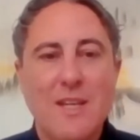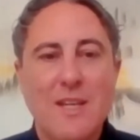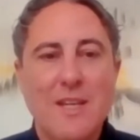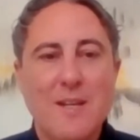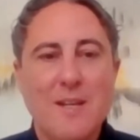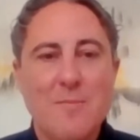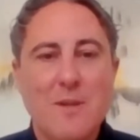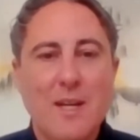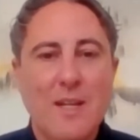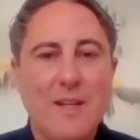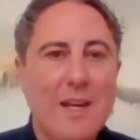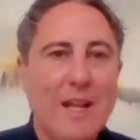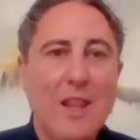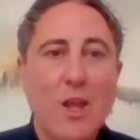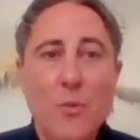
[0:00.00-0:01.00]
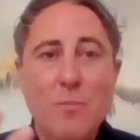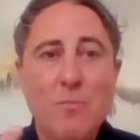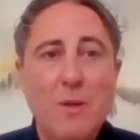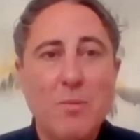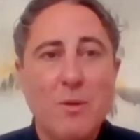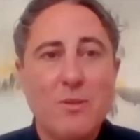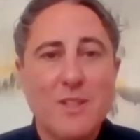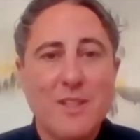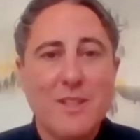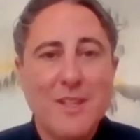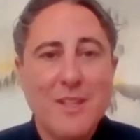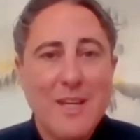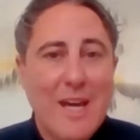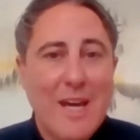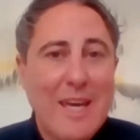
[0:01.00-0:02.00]
and allowing people to,
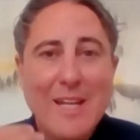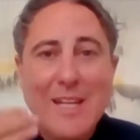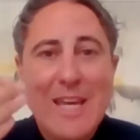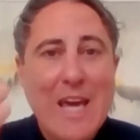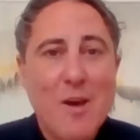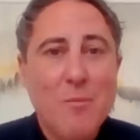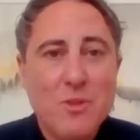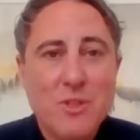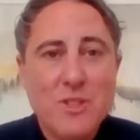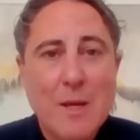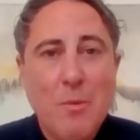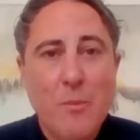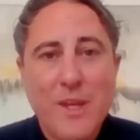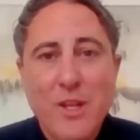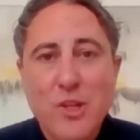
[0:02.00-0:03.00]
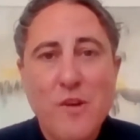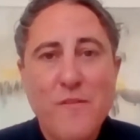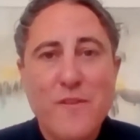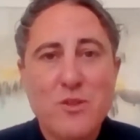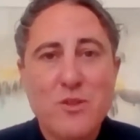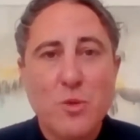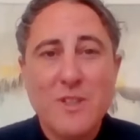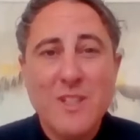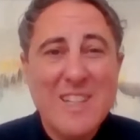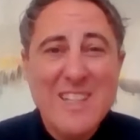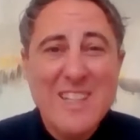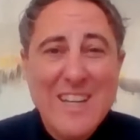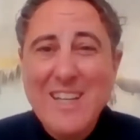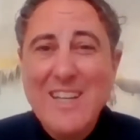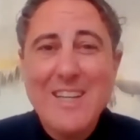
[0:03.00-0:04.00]
again, step up their comfort zone
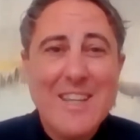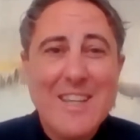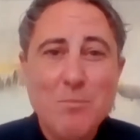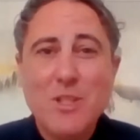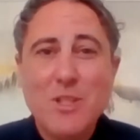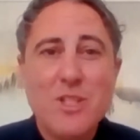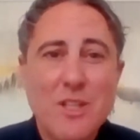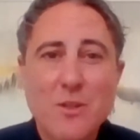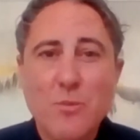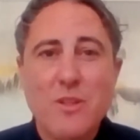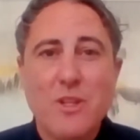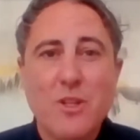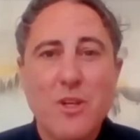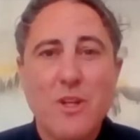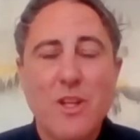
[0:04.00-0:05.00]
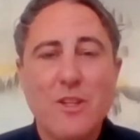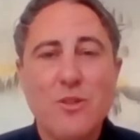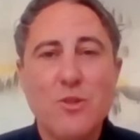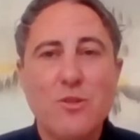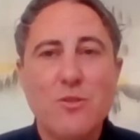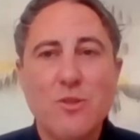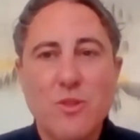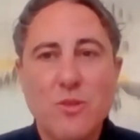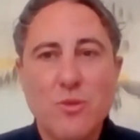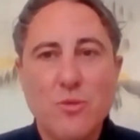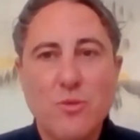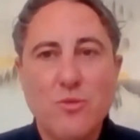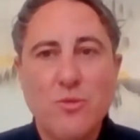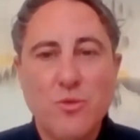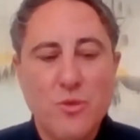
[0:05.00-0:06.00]
and get them to share what they're currently doing
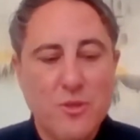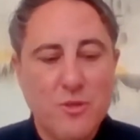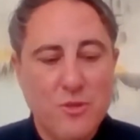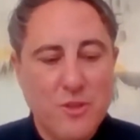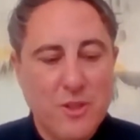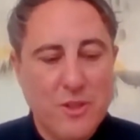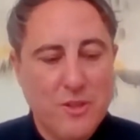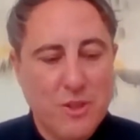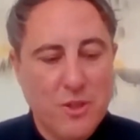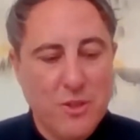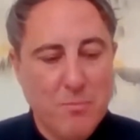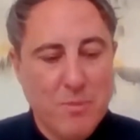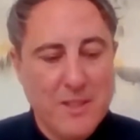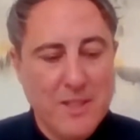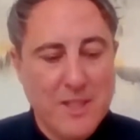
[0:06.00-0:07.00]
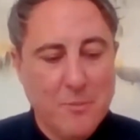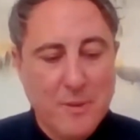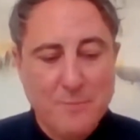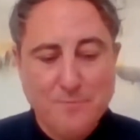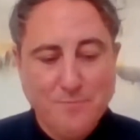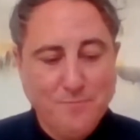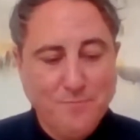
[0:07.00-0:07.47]
through the current predicament.